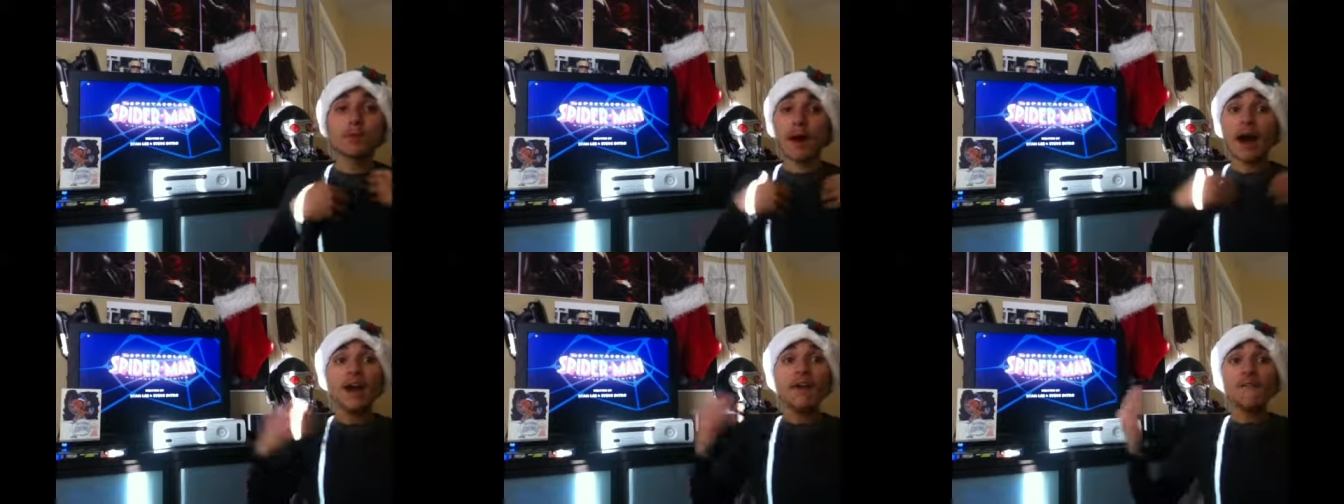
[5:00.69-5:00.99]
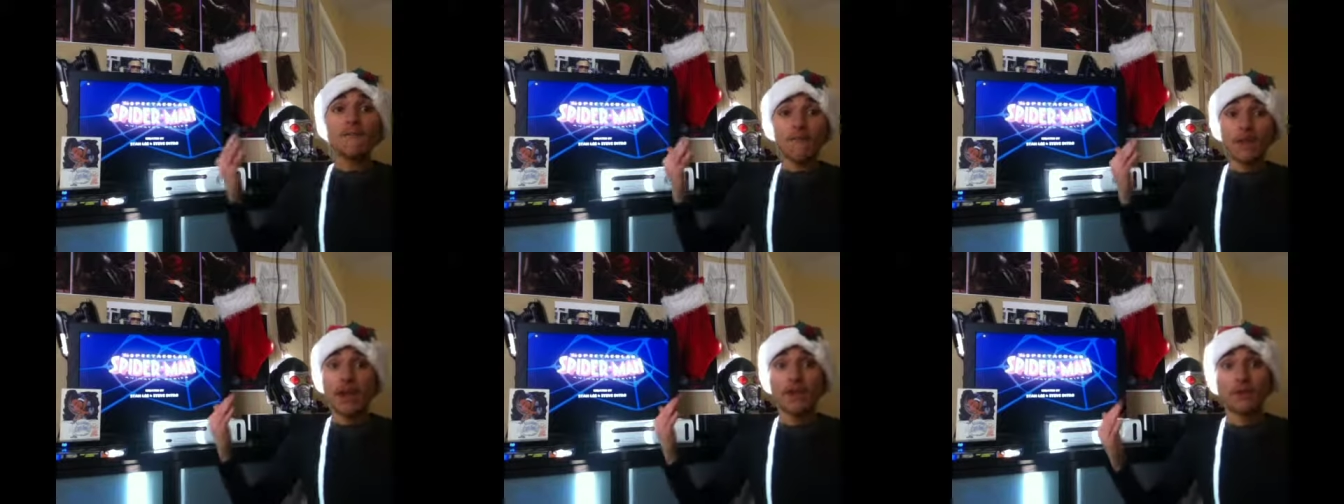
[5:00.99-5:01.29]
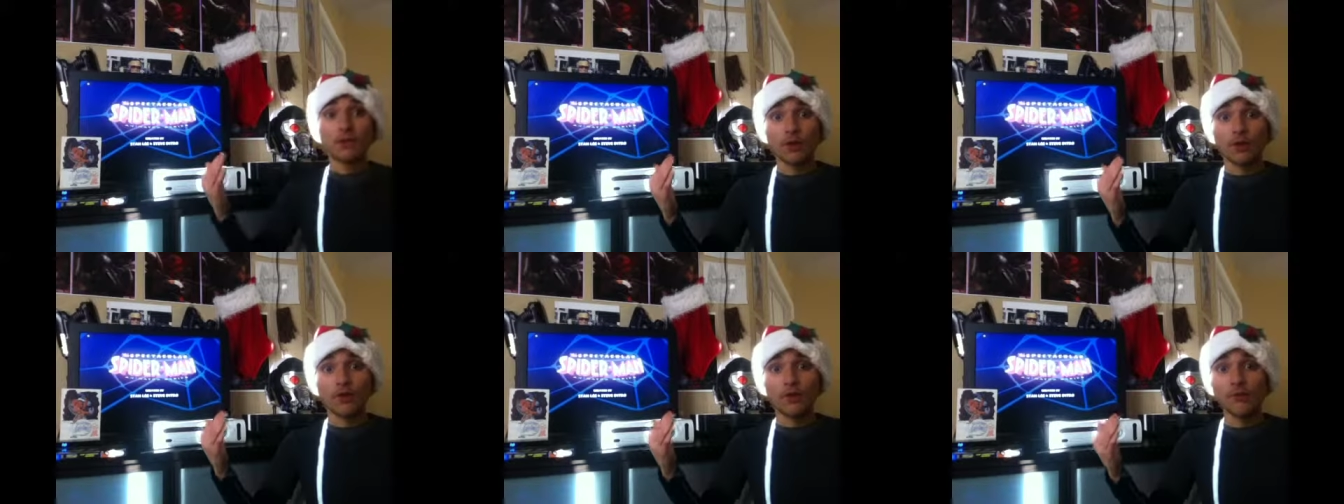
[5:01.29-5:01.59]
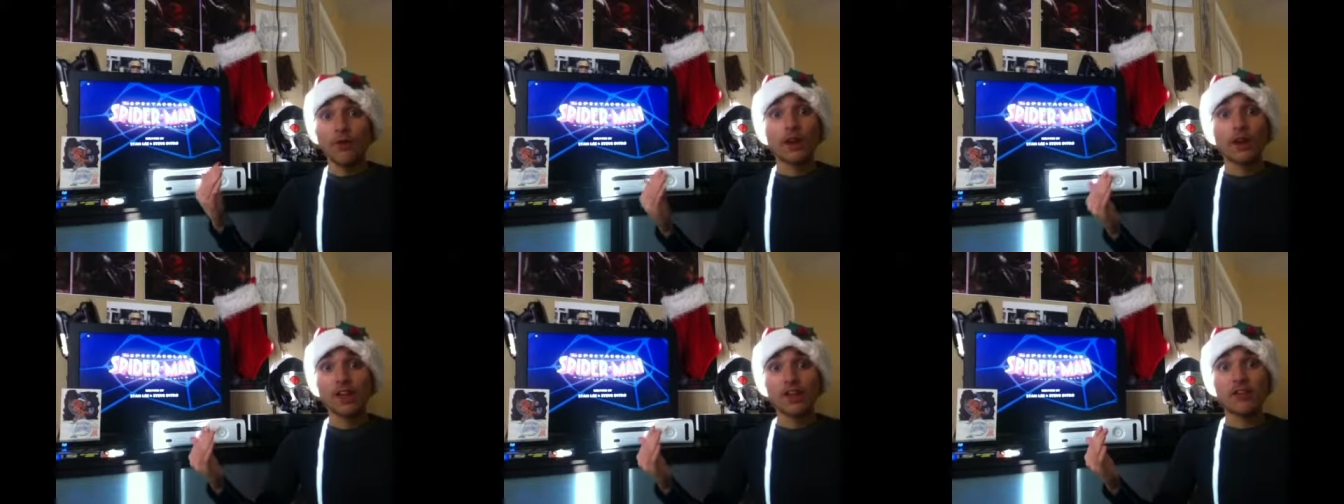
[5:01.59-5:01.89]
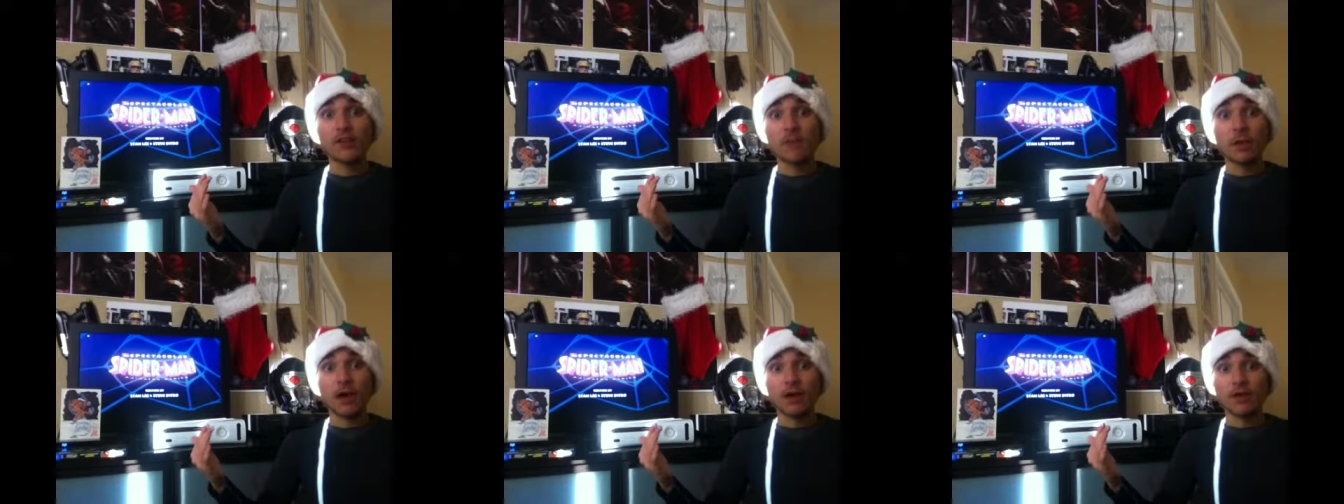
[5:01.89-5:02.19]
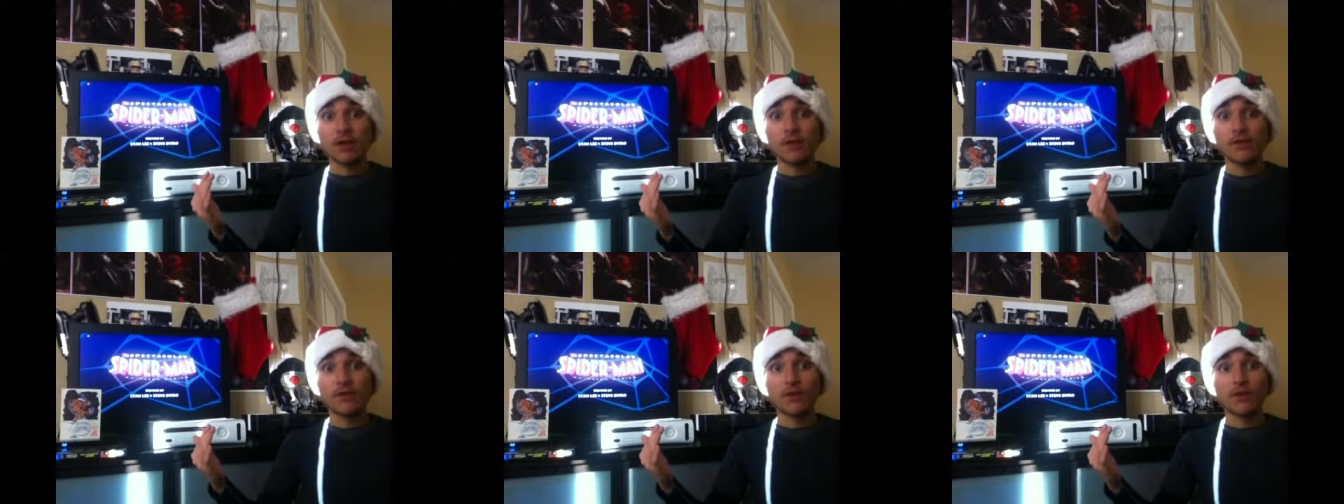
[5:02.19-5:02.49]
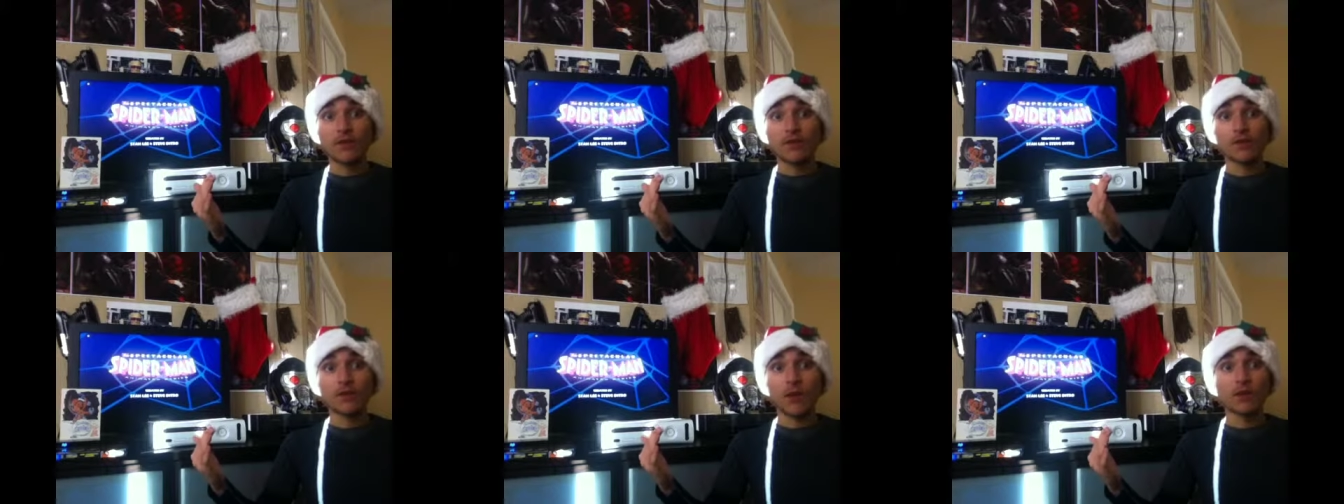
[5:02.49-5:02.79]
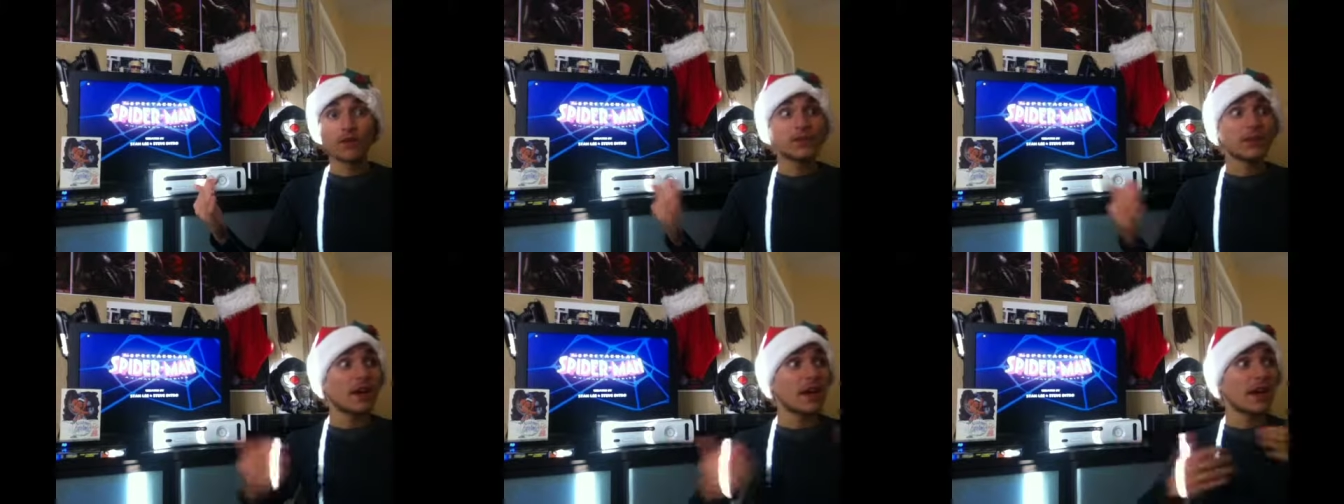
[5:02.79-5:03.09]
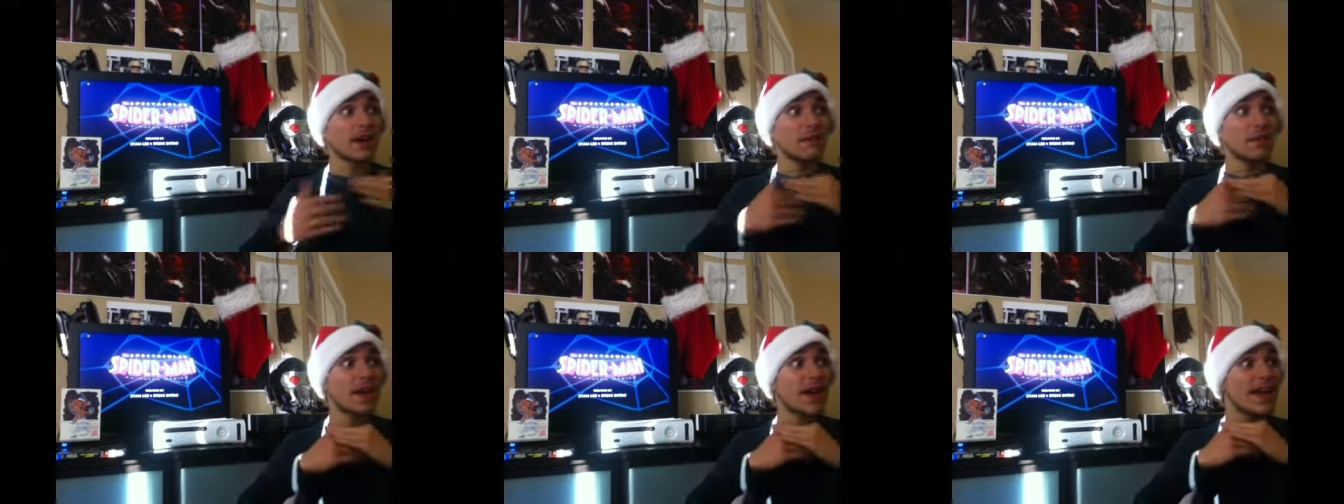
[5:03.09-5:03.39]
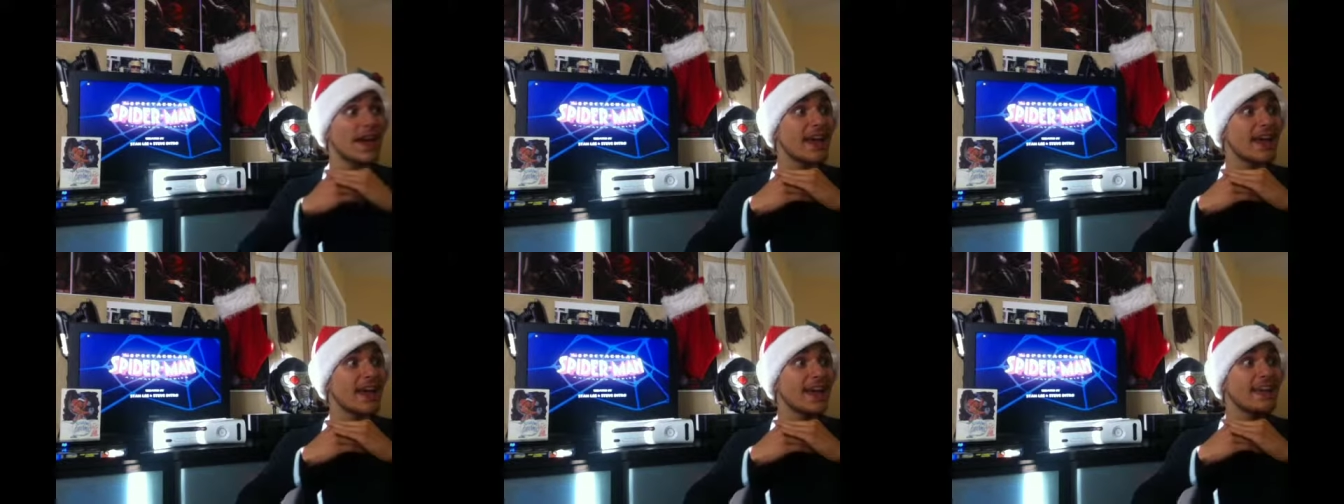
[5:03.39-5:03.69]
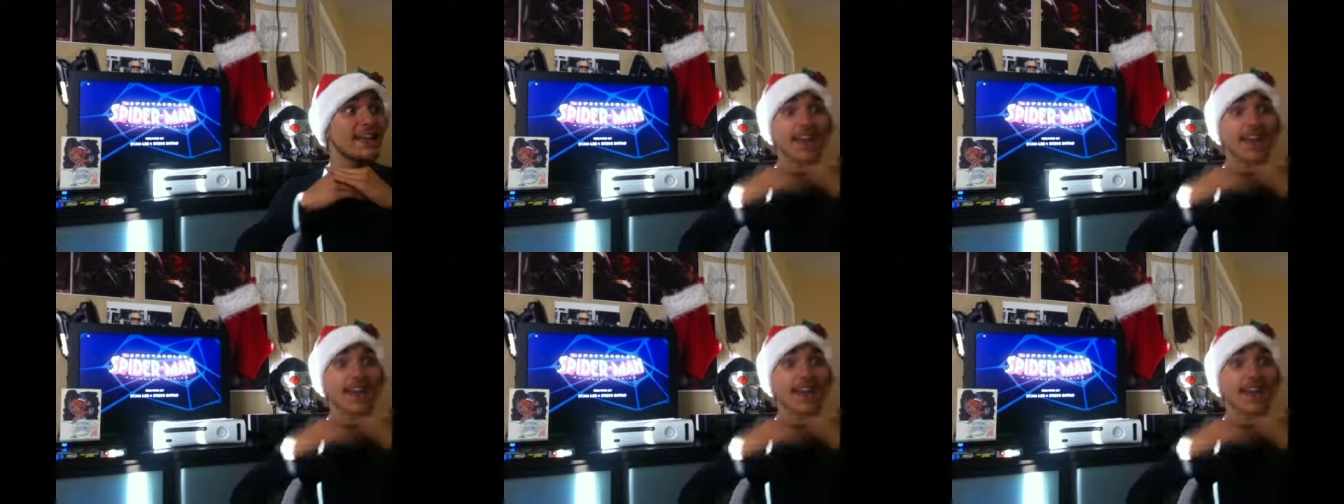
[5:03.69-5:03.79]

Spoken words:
favorite fucking Spider-Man villains of all time never